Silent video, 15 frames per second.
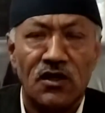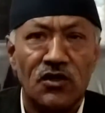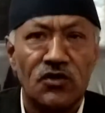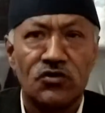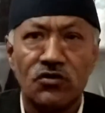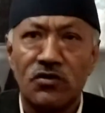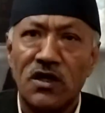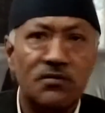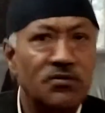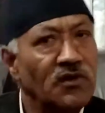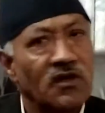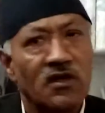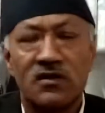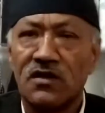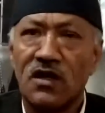So every
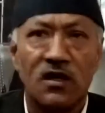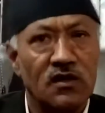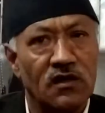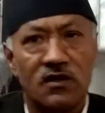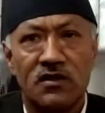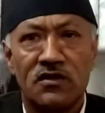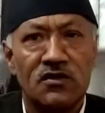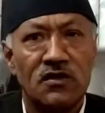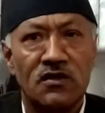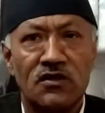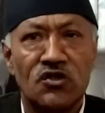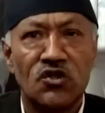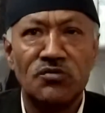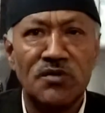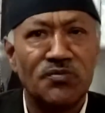Ratnakar
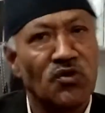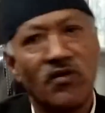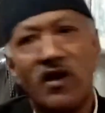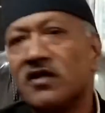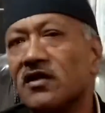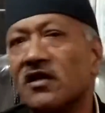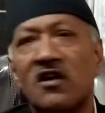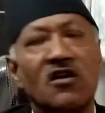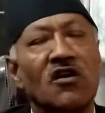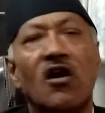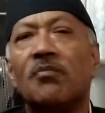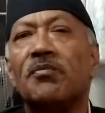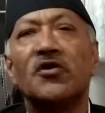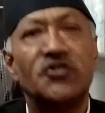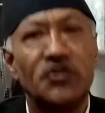should be provided an
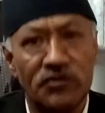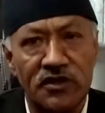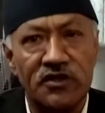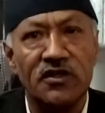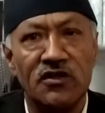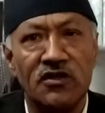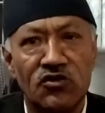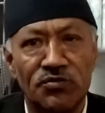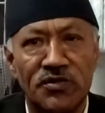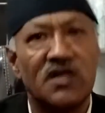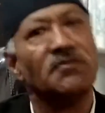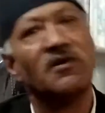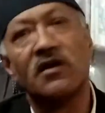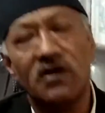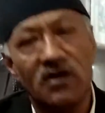opportunity to
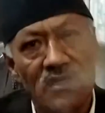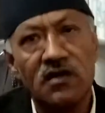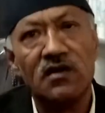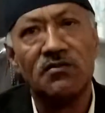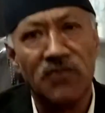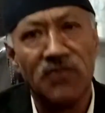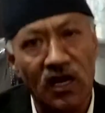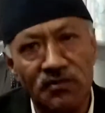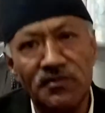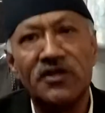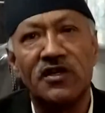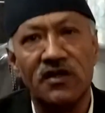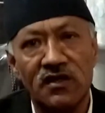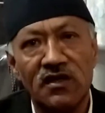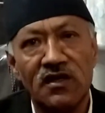become a
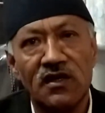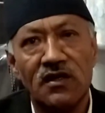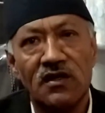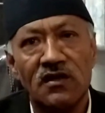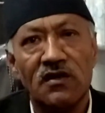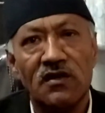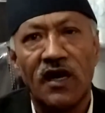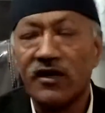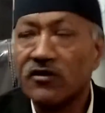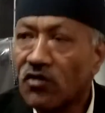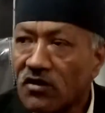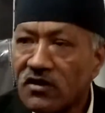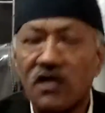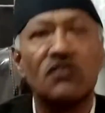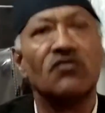Valmiki. I
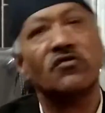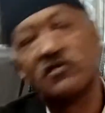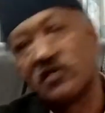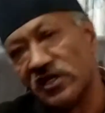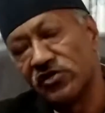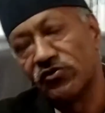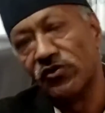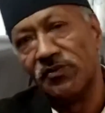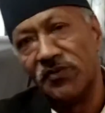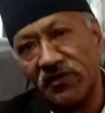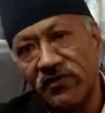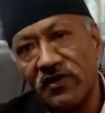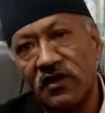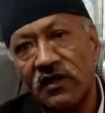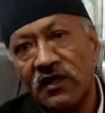thought that good sense will
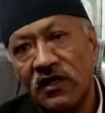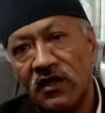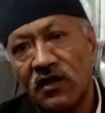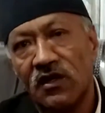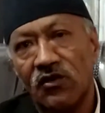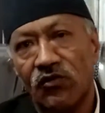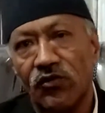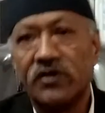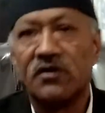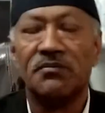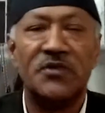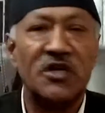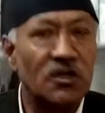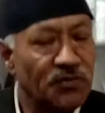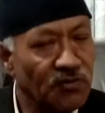prevail with the
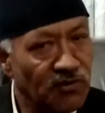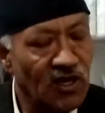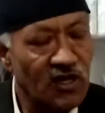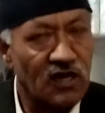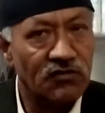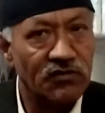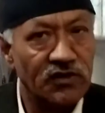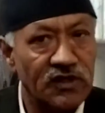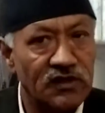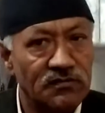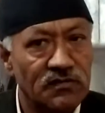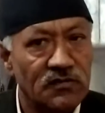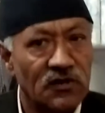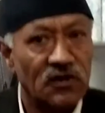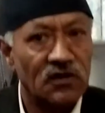better people around him.
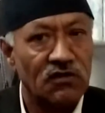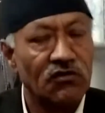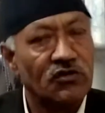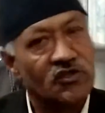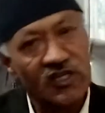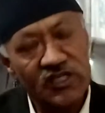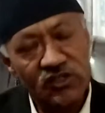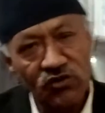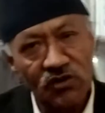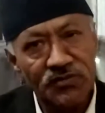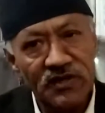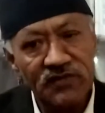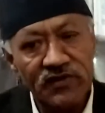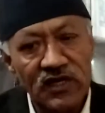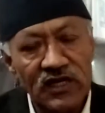Good sense will
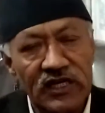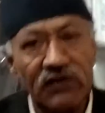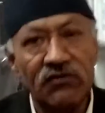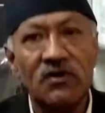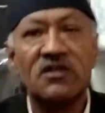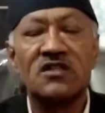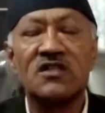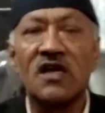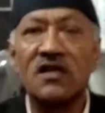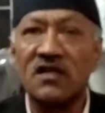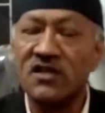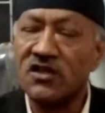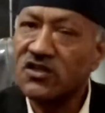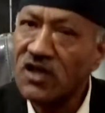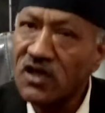prevail. He will start
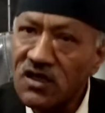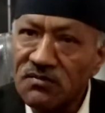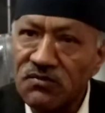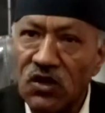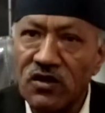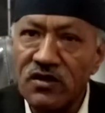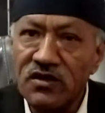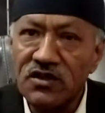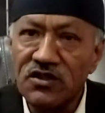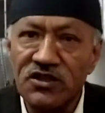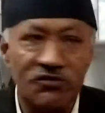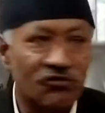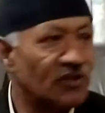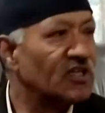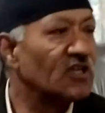understanding politics. He
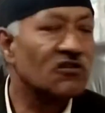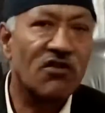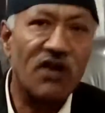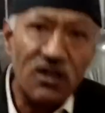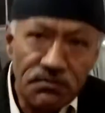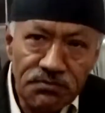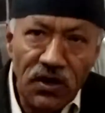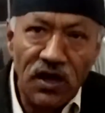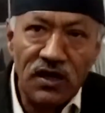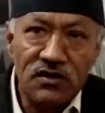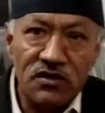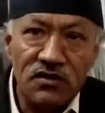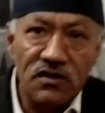will take the right path.